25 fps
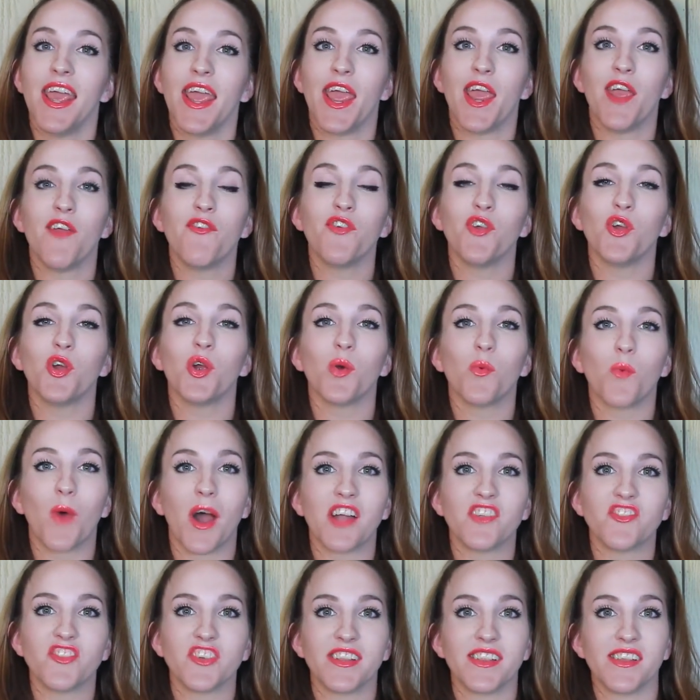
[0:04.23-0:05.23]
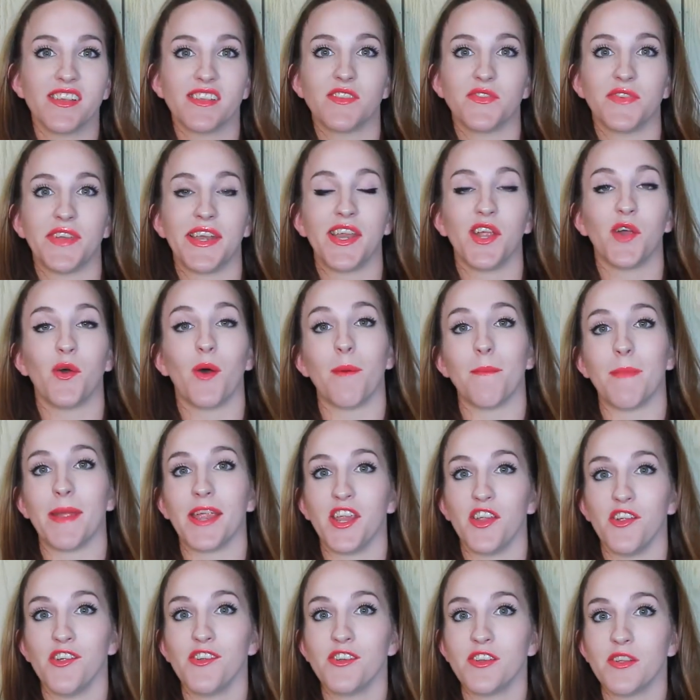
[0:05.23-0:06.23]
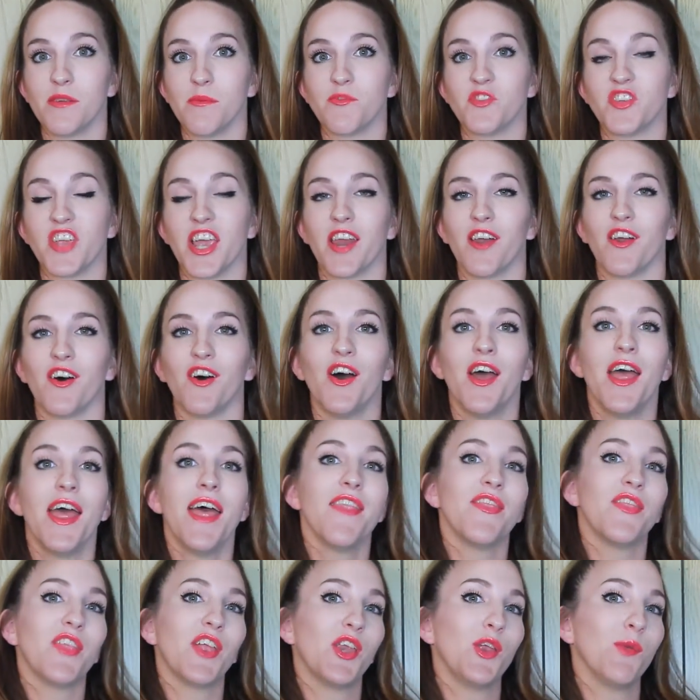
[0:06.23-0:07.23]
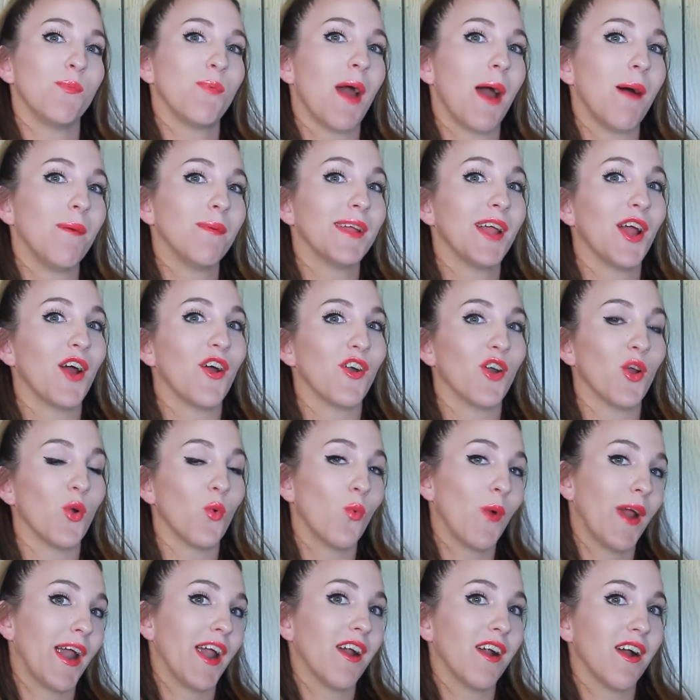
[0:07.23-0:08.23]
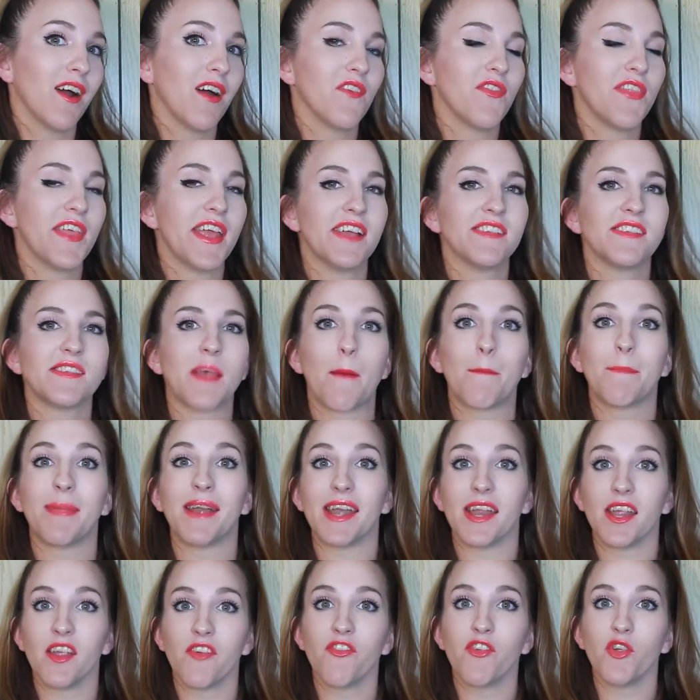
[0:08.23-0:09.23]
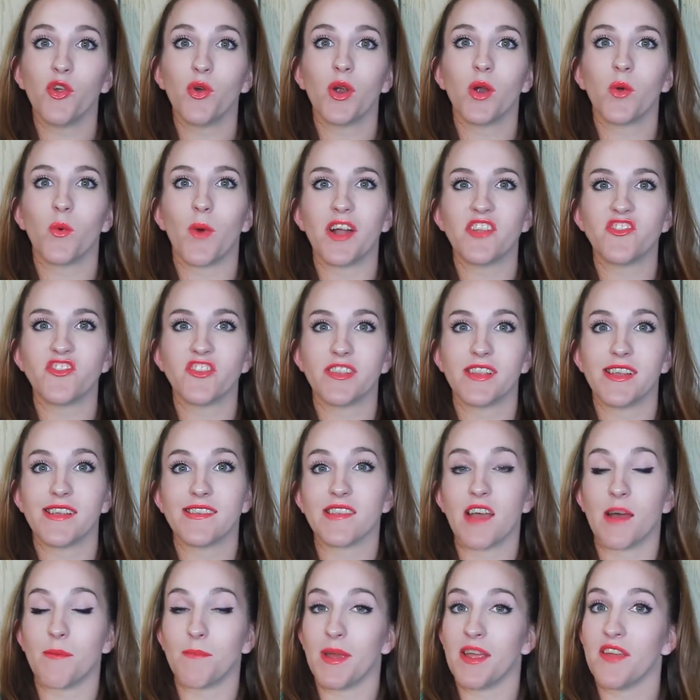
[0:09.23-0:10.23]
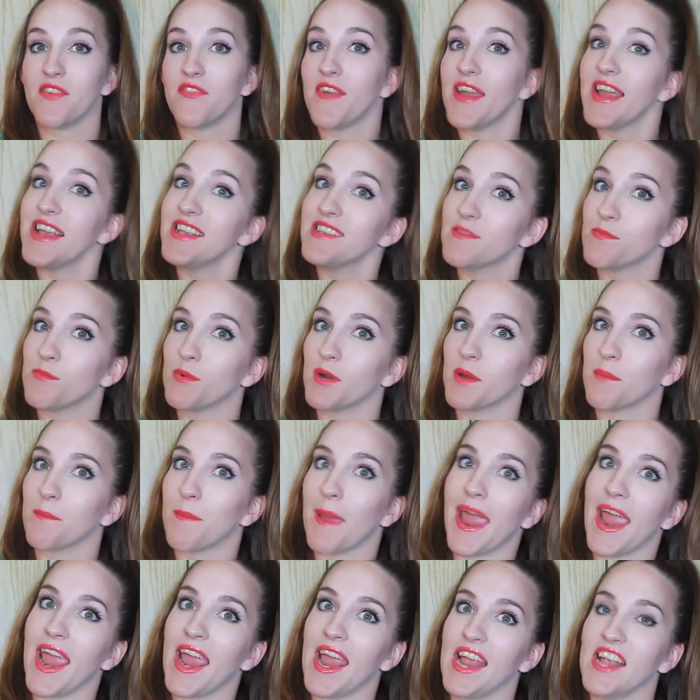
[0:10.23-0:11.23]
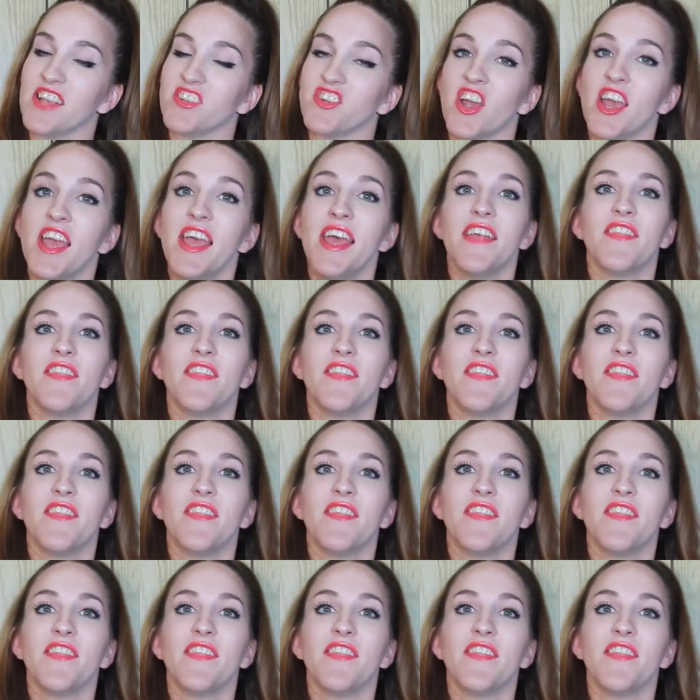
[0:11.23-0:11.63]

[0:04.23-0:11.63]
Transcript: If you're watching this video on my YouTube channel, then you probably aren't aware of this, but if you are watching this on my Facebook page,